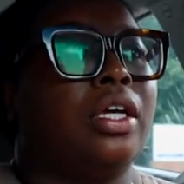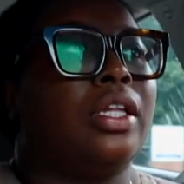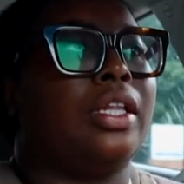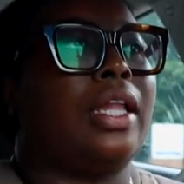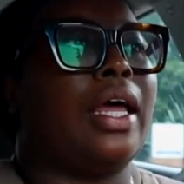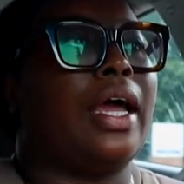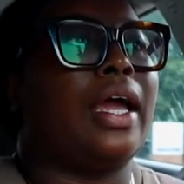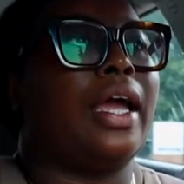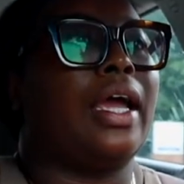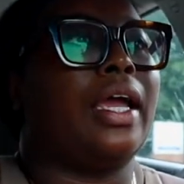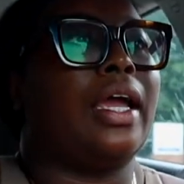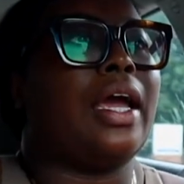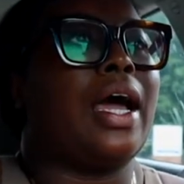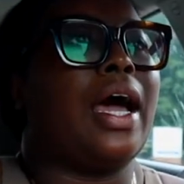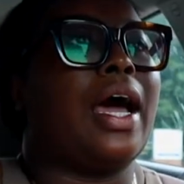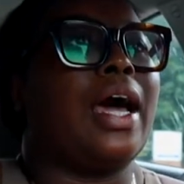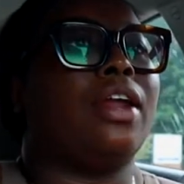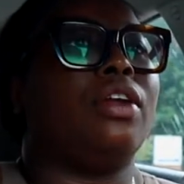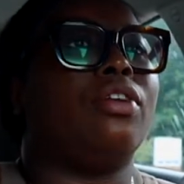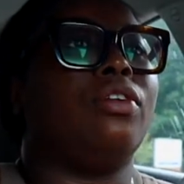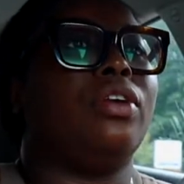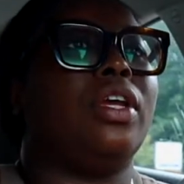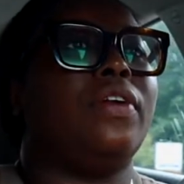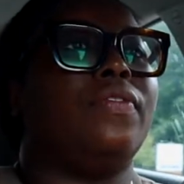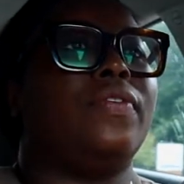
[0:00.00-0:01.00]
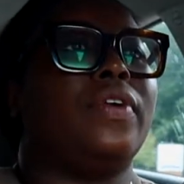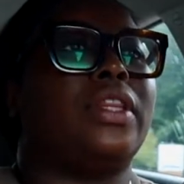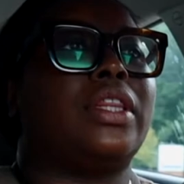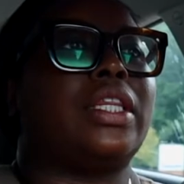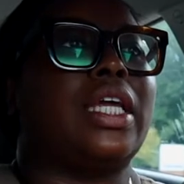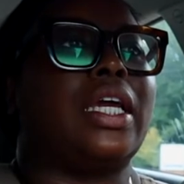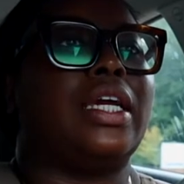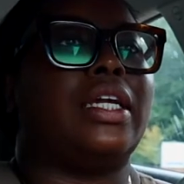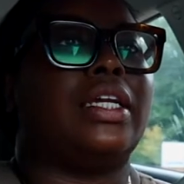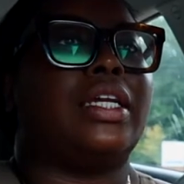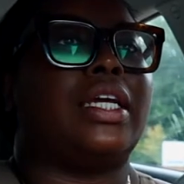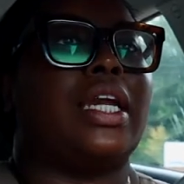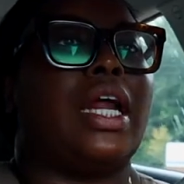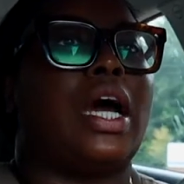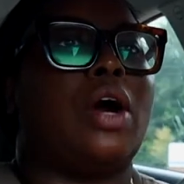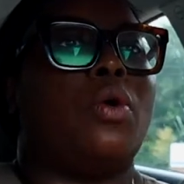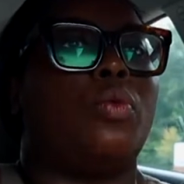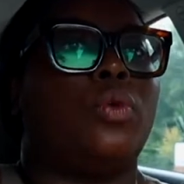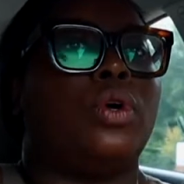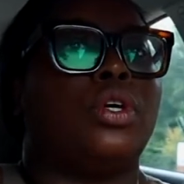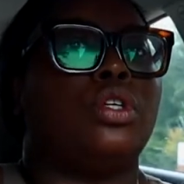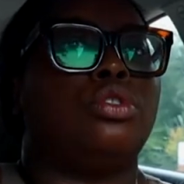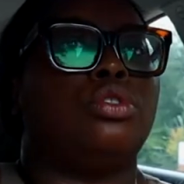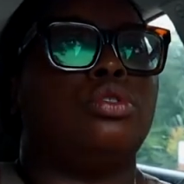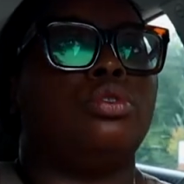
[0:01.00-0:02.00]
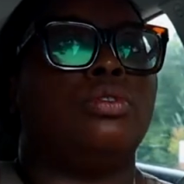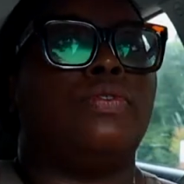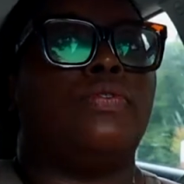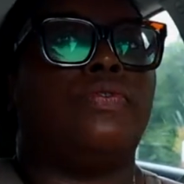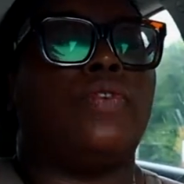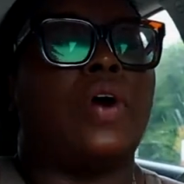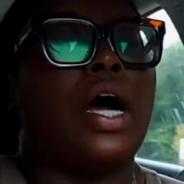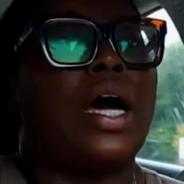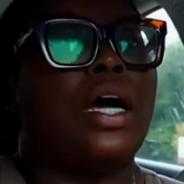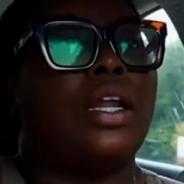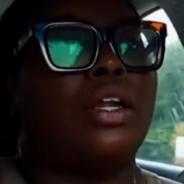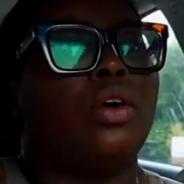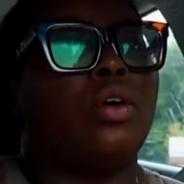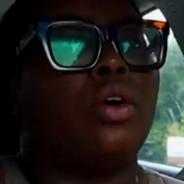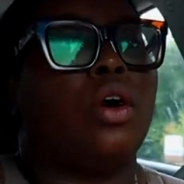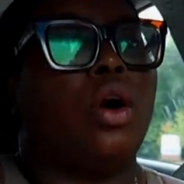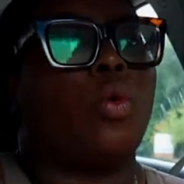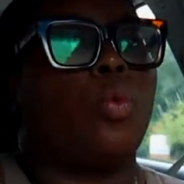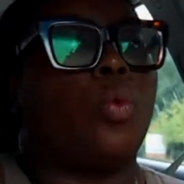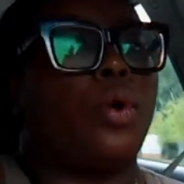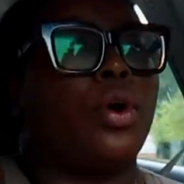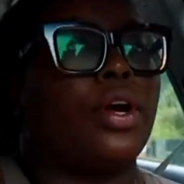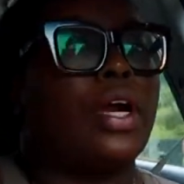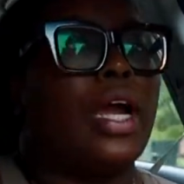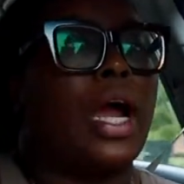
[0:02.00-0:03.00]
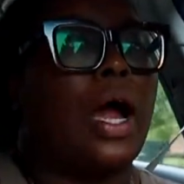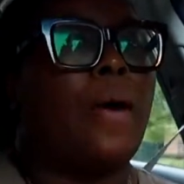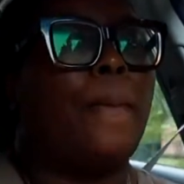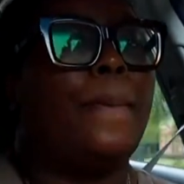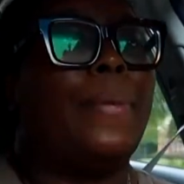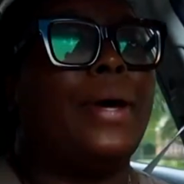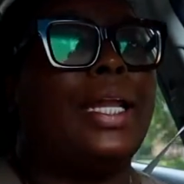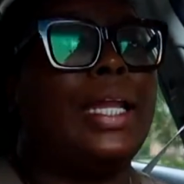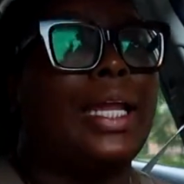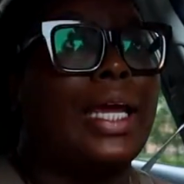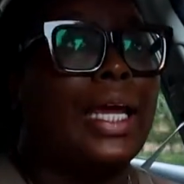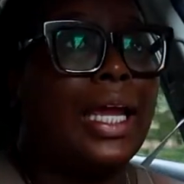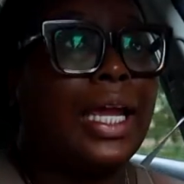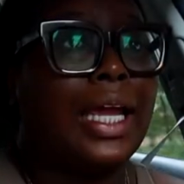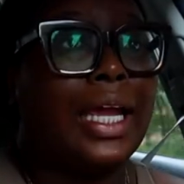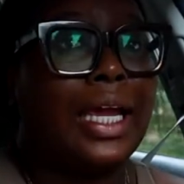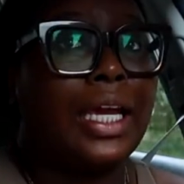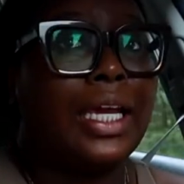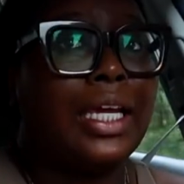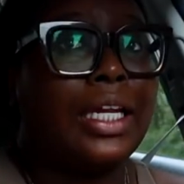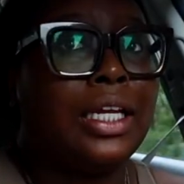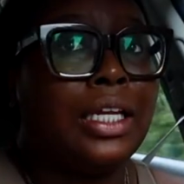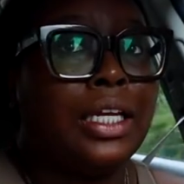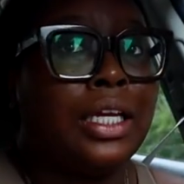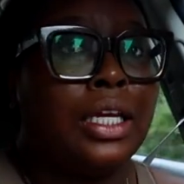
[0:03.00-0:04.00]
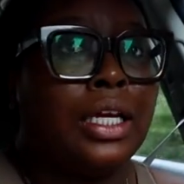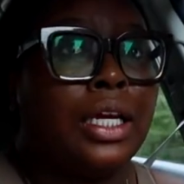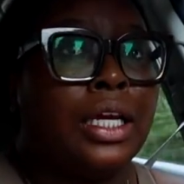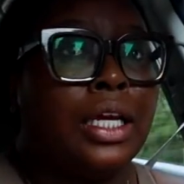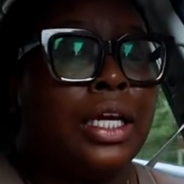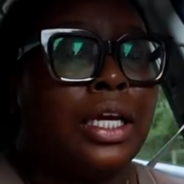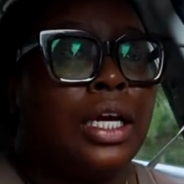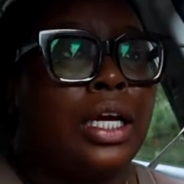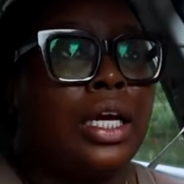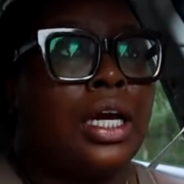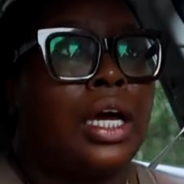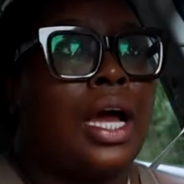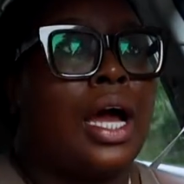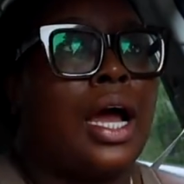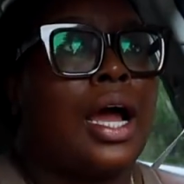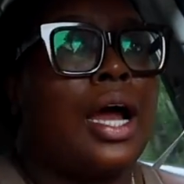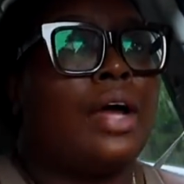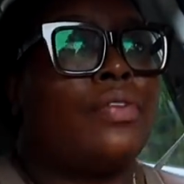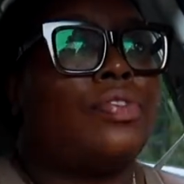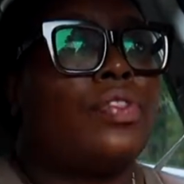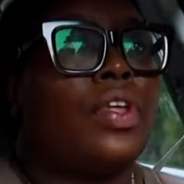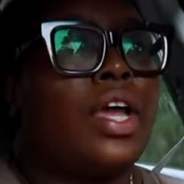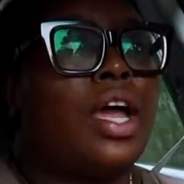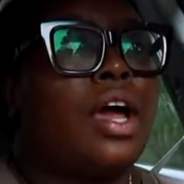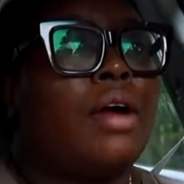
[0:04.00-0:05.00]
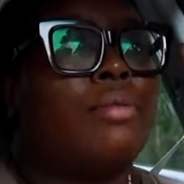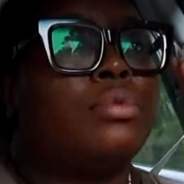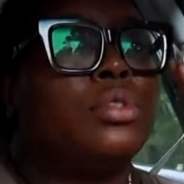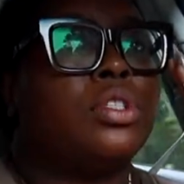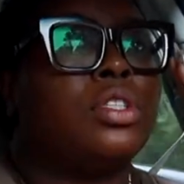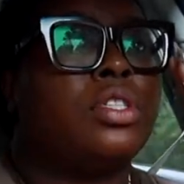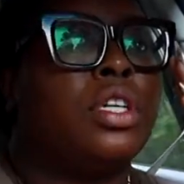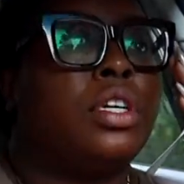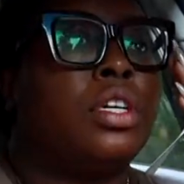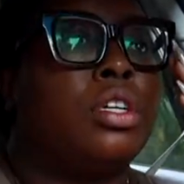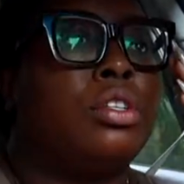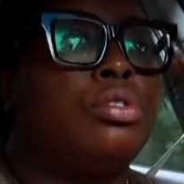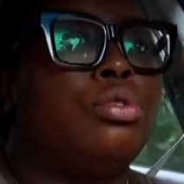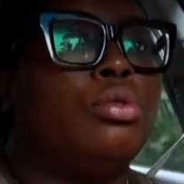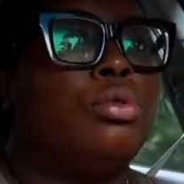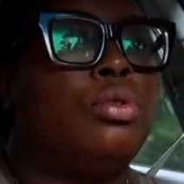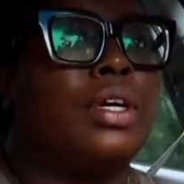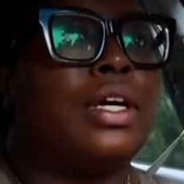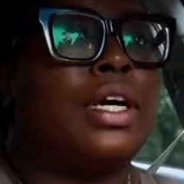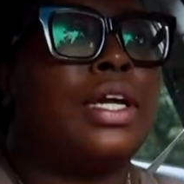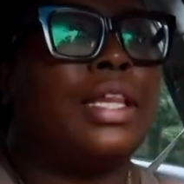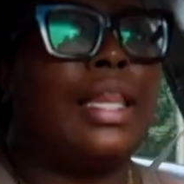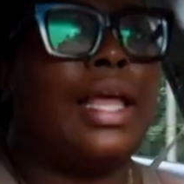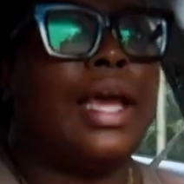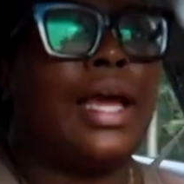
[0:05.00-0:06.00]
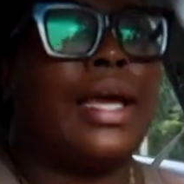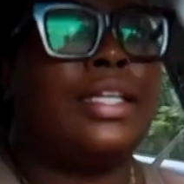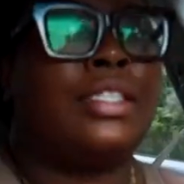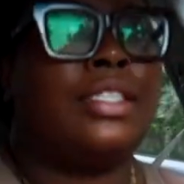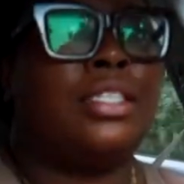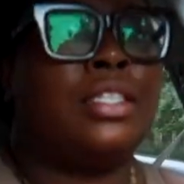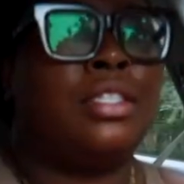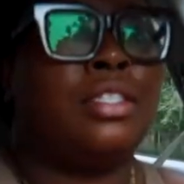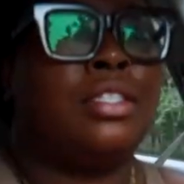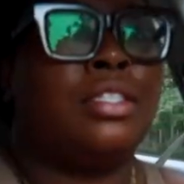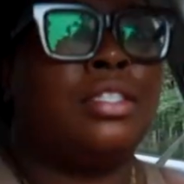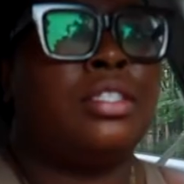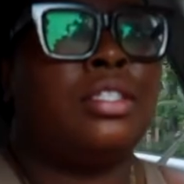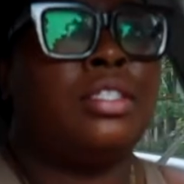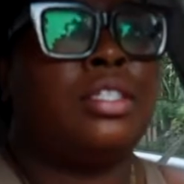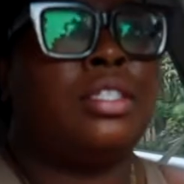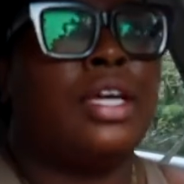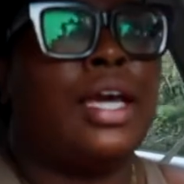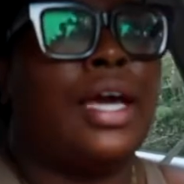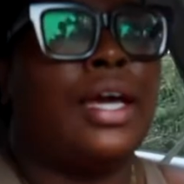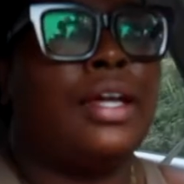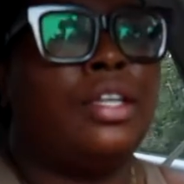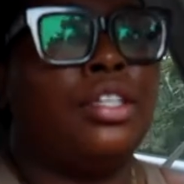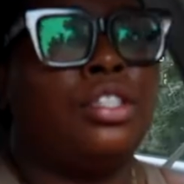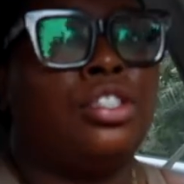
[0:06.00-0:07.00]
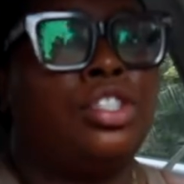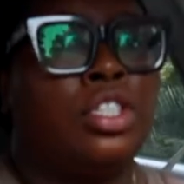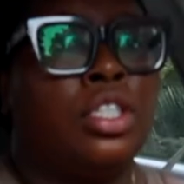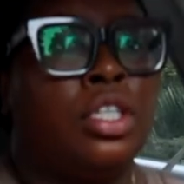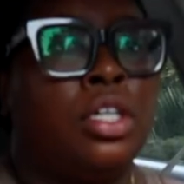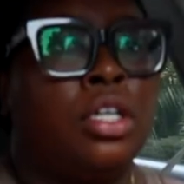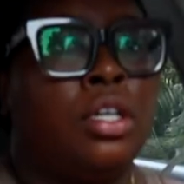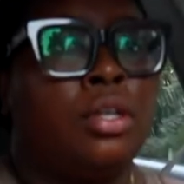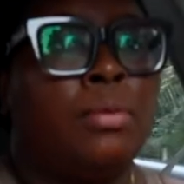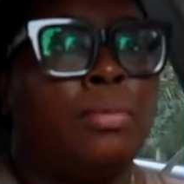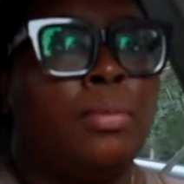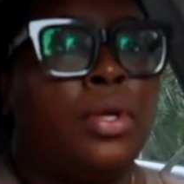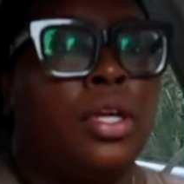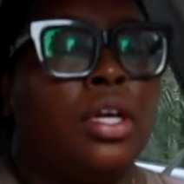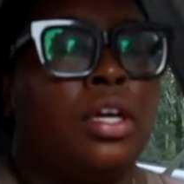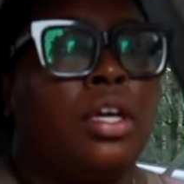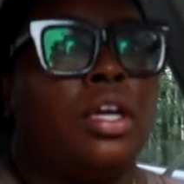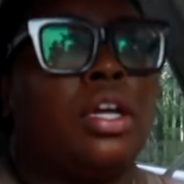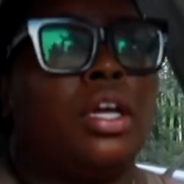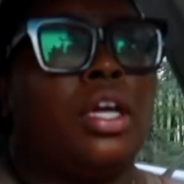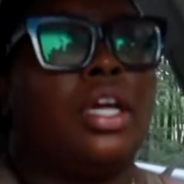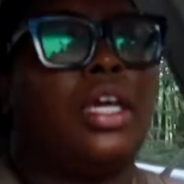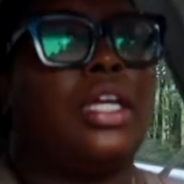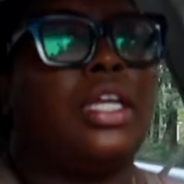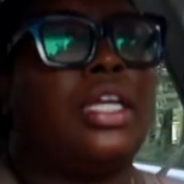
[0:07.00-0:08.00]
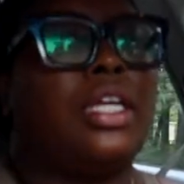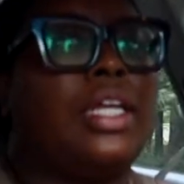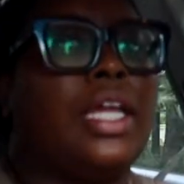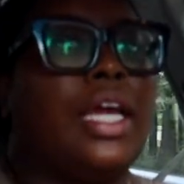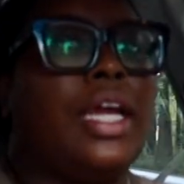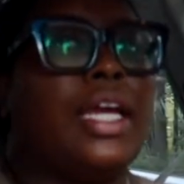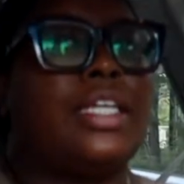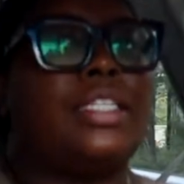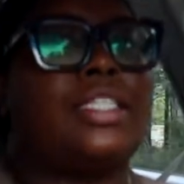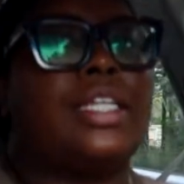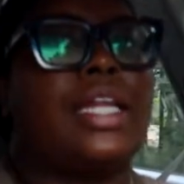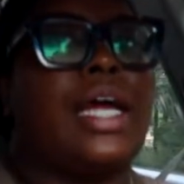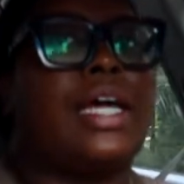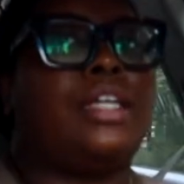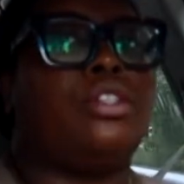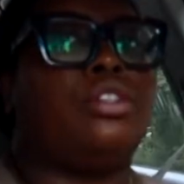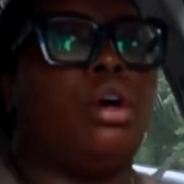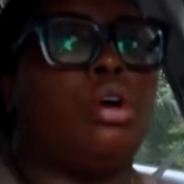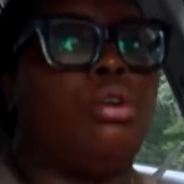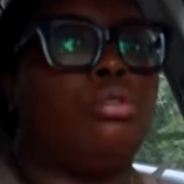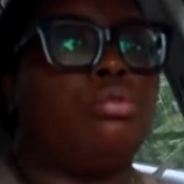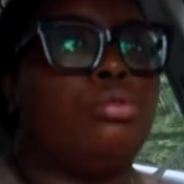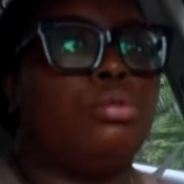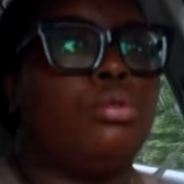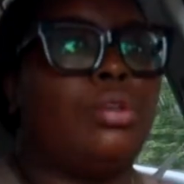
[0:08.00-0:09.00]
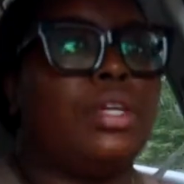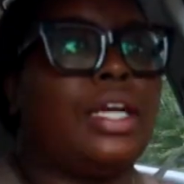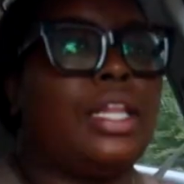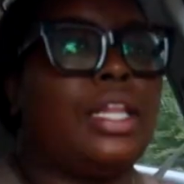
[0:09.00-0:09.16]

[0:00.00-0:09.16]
Like, I don't even think that I want to follow a workout plan. I think I'm just going to do the classes at the gym and the days that I don't do the